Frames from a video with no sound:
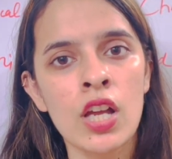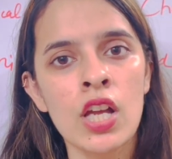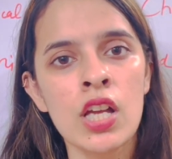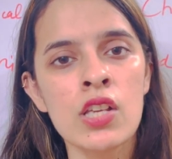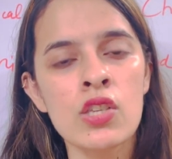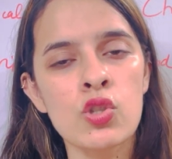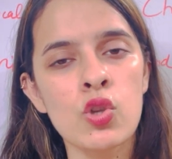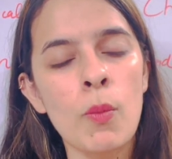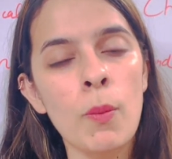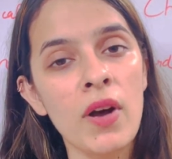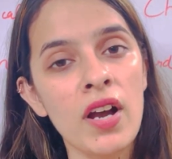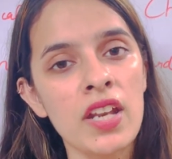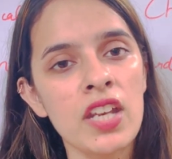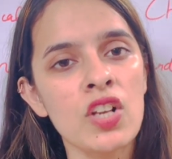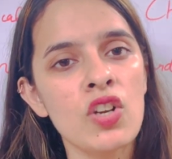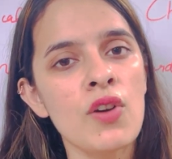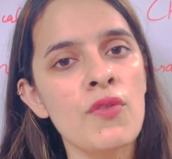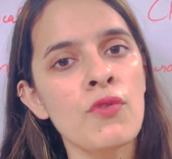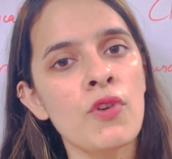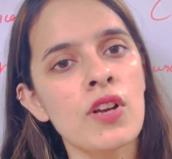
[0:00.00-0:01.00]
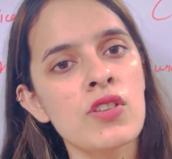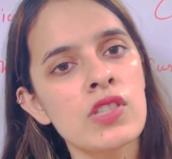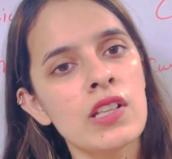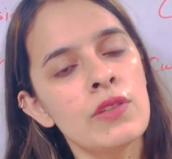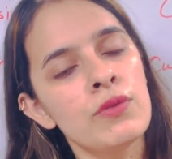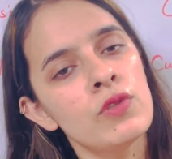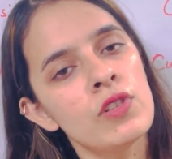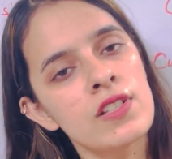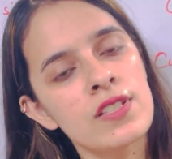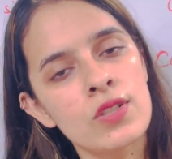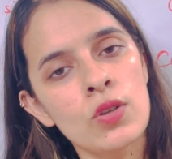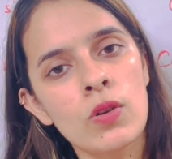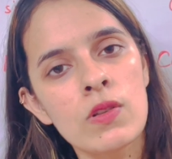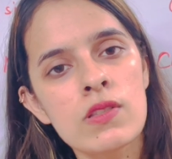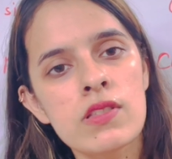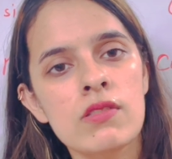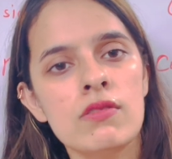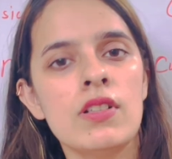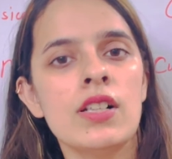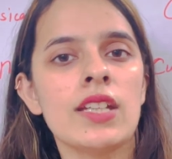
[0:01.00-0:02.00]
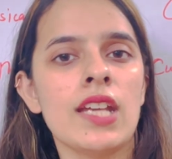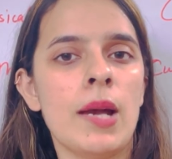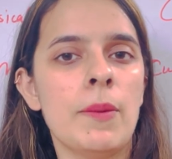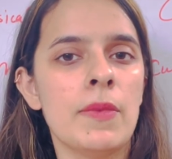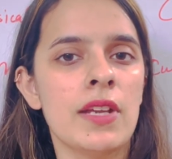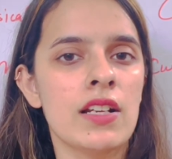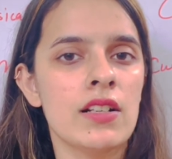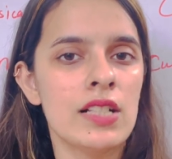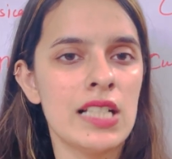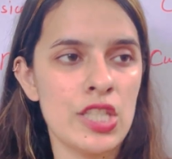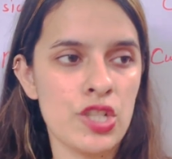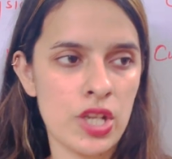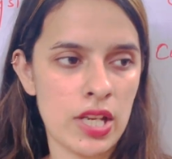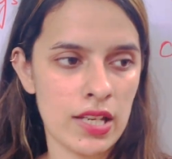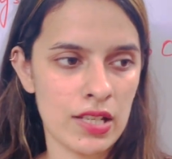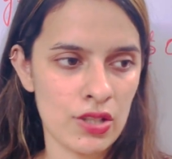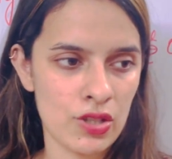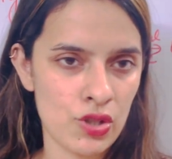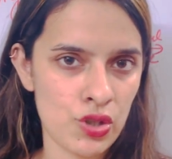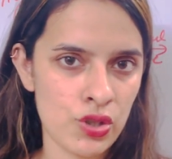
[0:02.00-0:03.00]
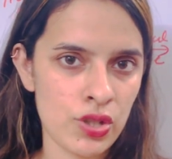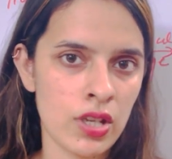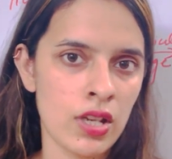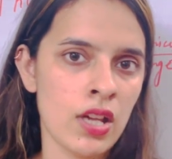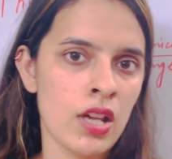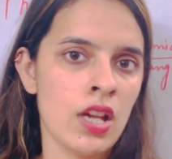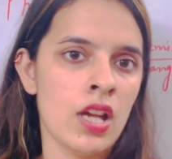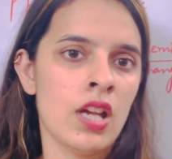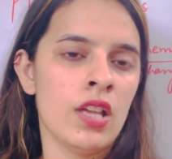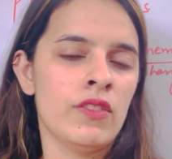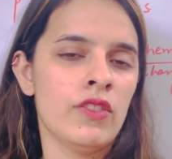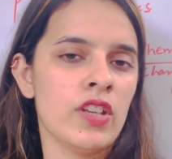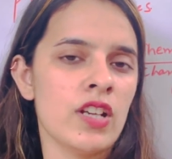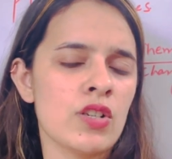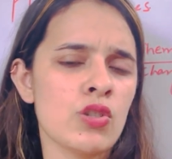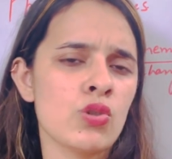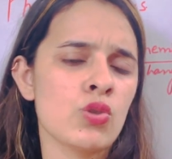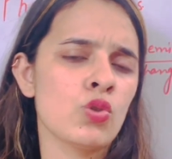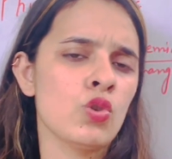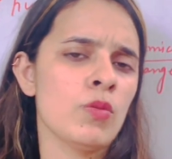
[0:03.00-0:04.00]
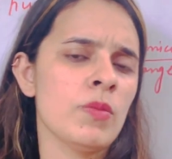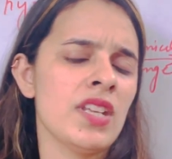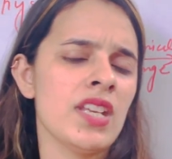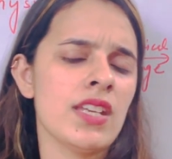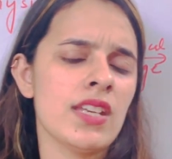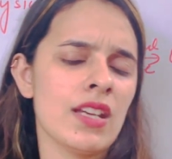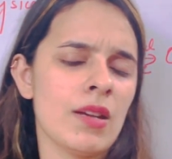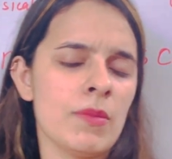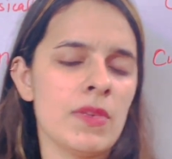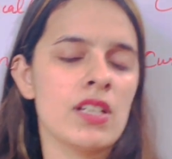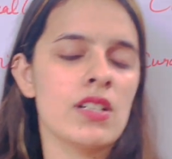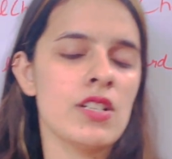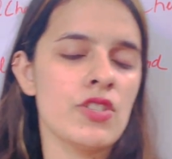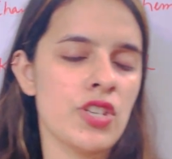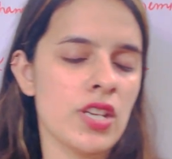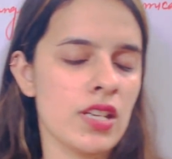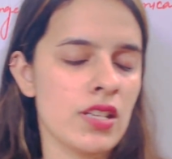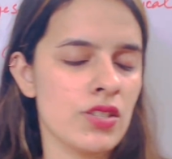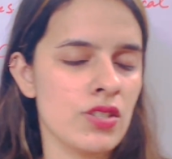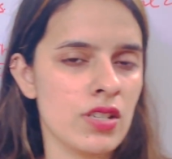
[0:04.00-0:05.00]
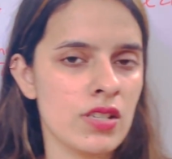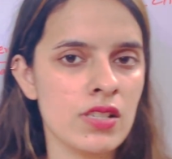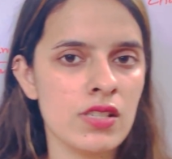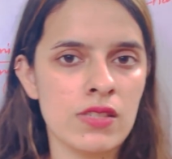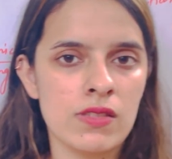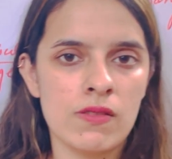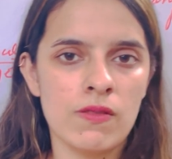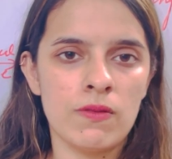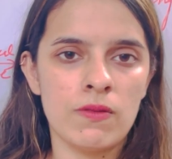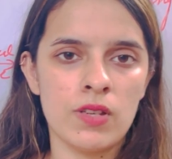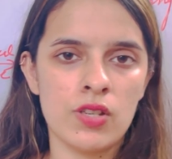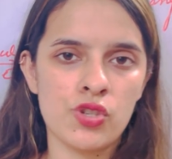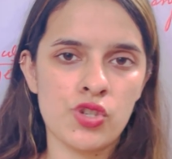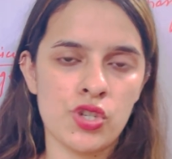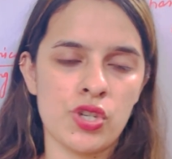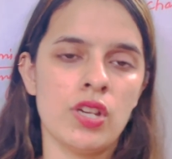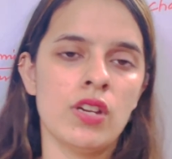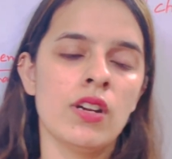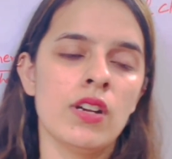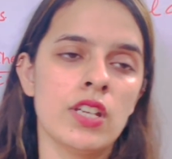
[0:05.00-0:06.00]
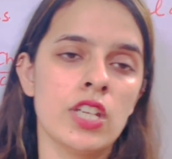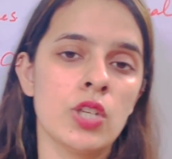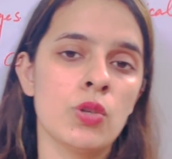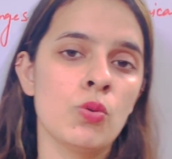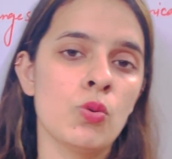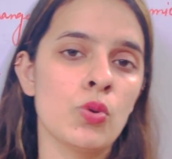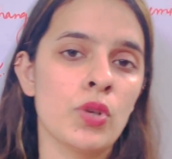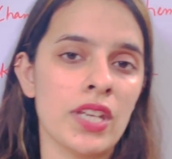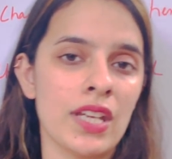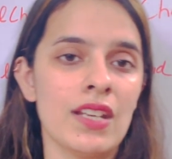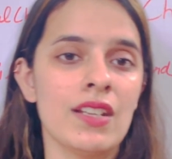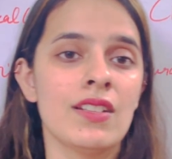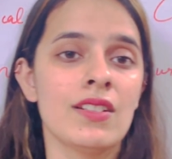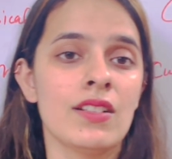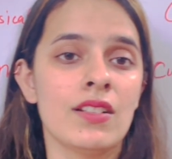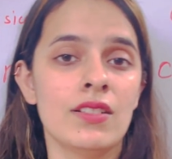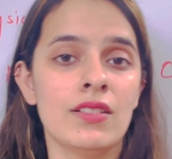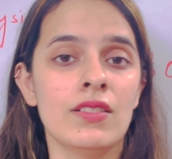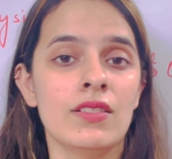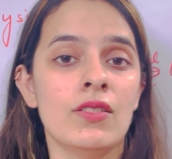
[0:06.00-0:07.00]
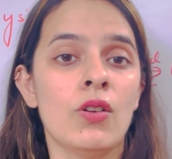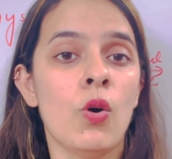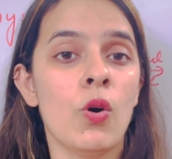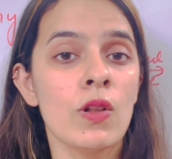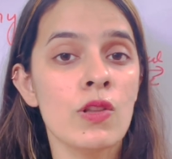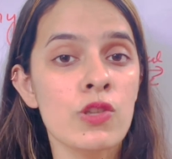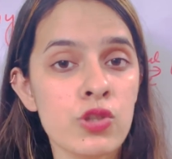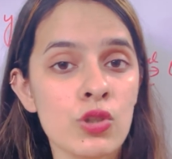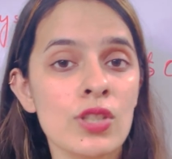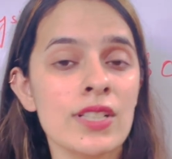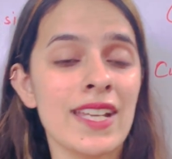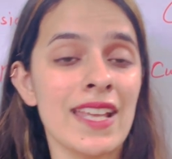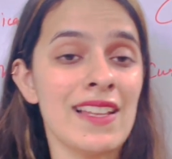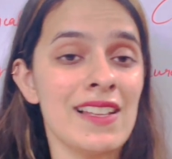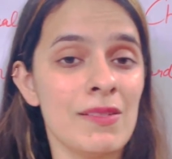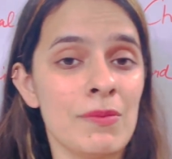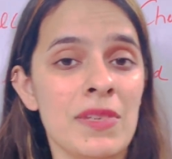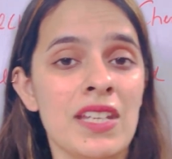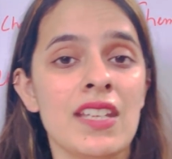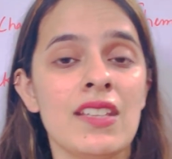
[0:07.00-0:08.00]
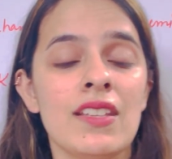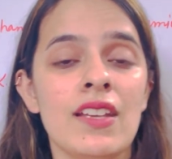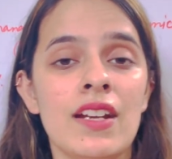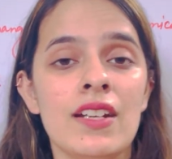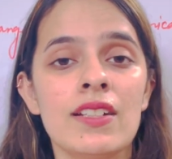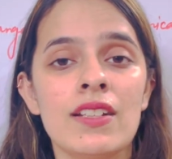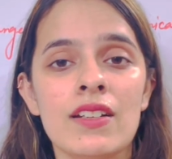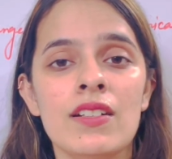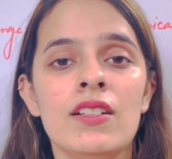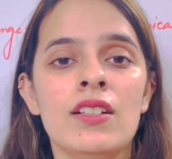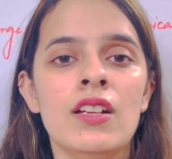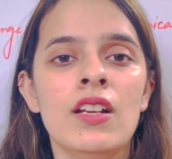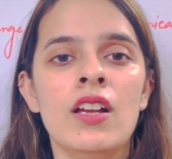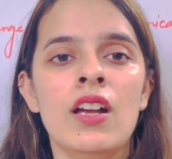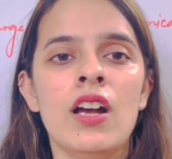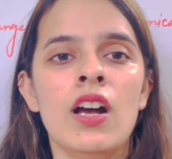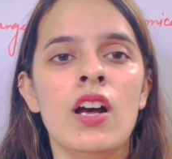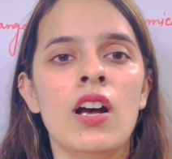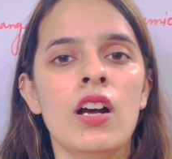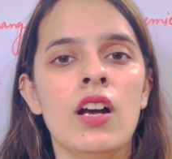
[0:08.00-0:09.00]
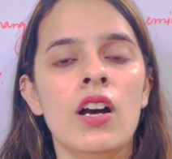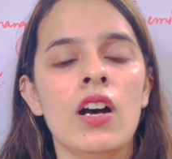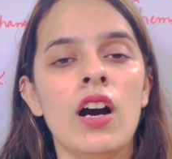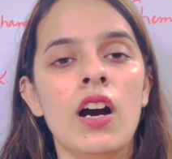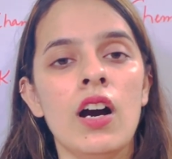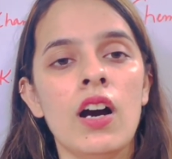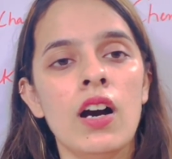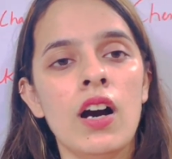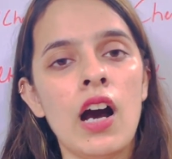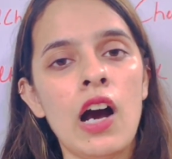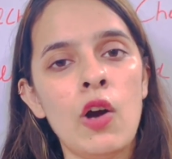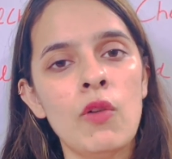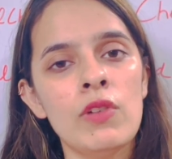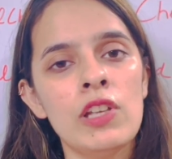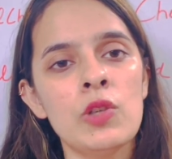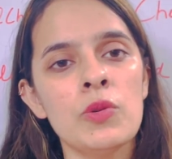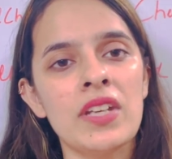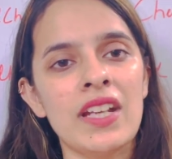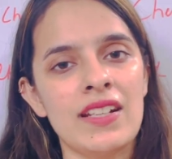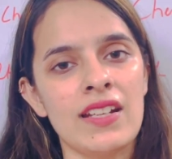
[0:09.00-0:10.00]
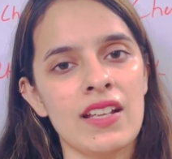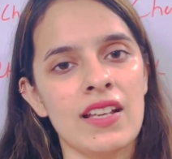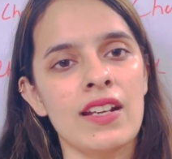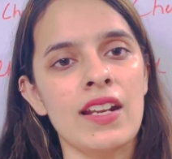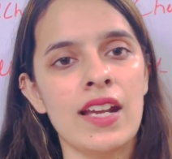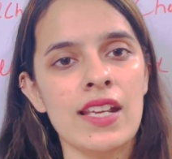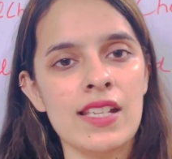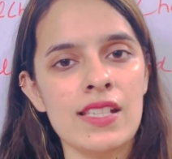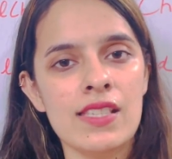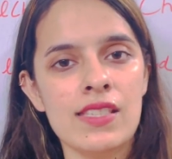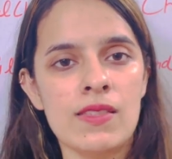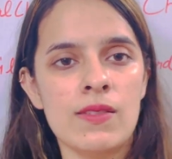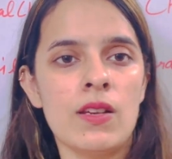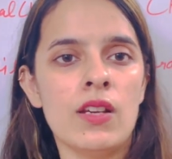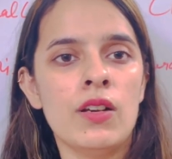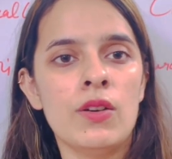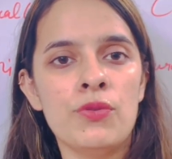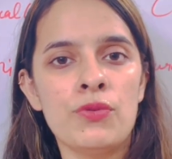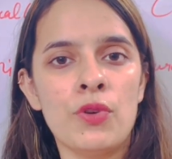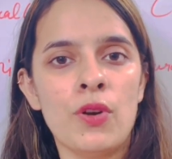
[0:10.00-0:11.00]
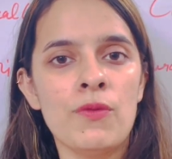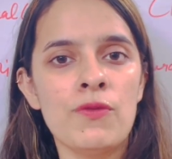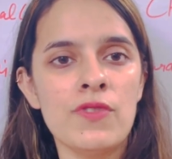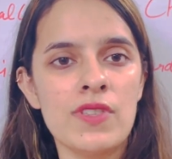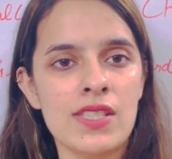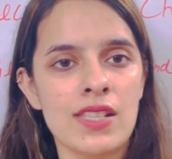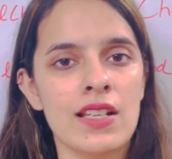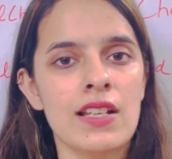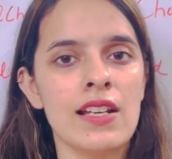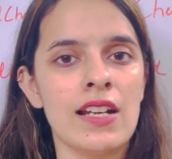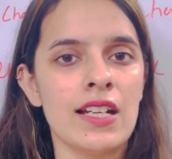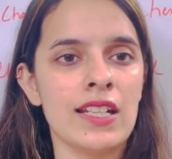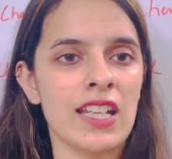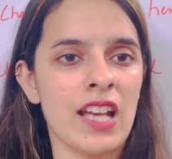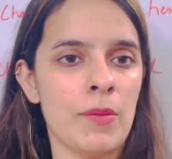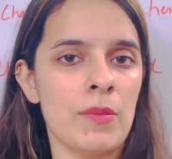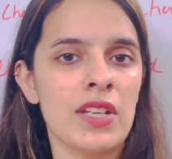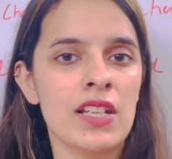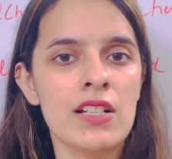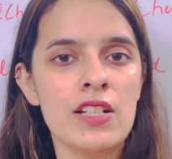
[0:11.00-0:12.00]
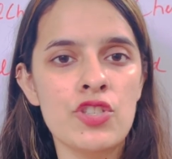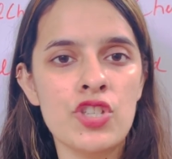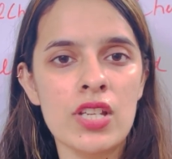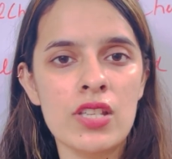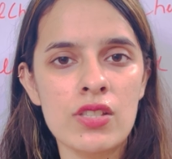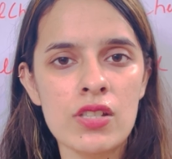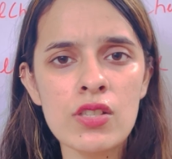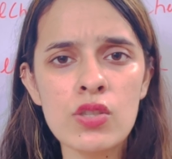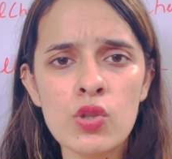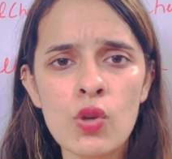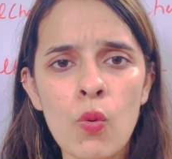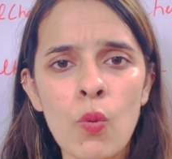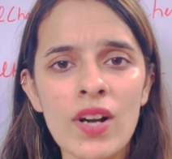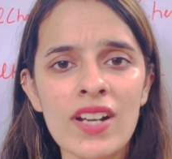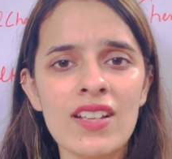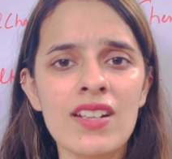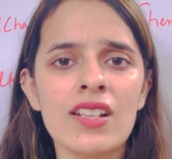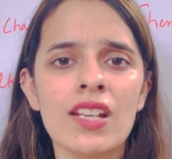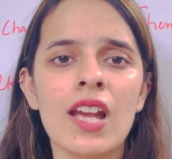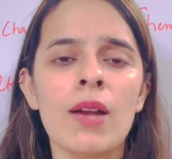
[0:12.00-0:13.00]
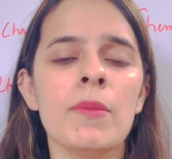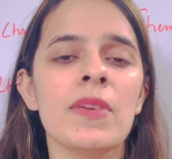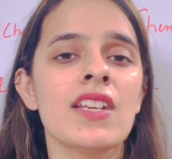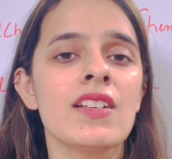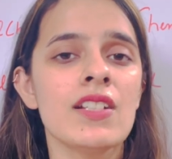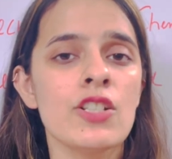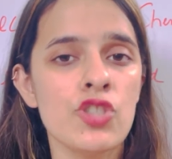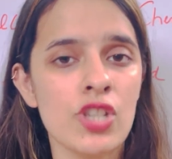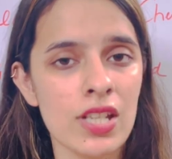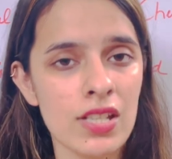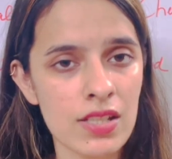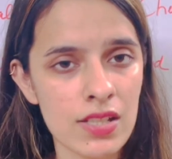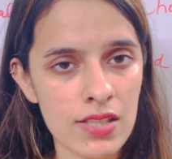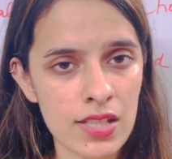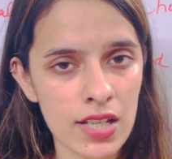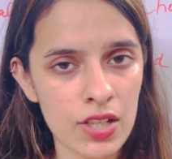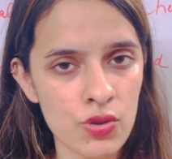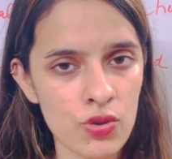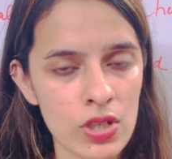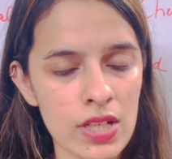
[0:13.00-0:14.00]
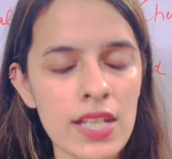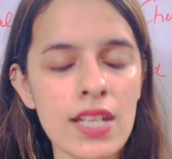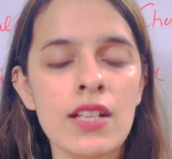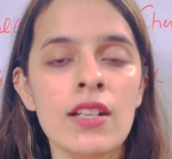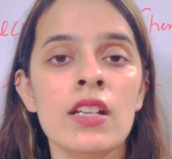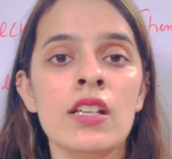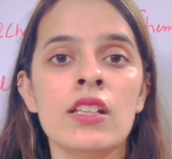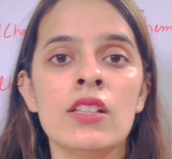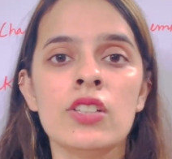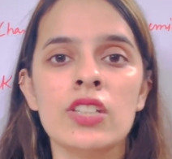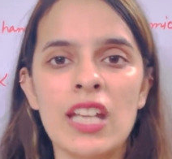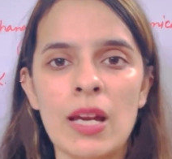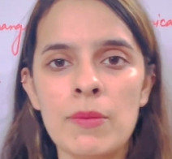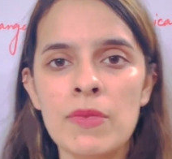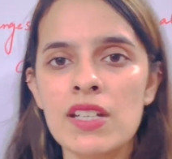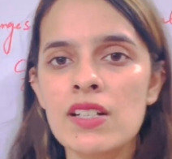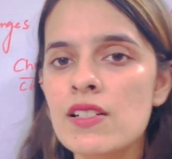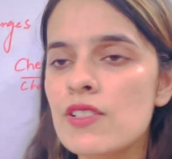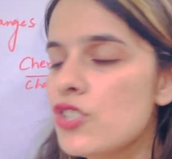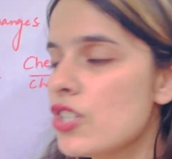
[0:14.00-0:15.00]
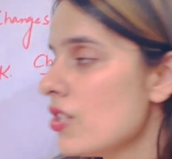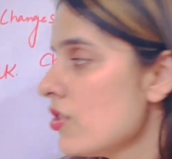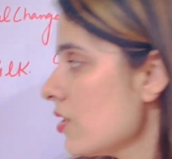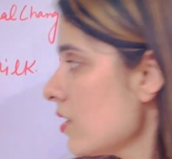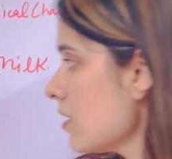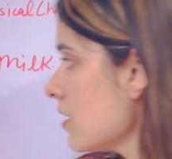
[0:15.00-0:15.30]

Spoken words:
So burning of fossil fuel is also a chemical change. There are so many chemical changes which you can also tell me that how will you categorize from physical and chemical changes. So what are chemical changes actually? Chemical changes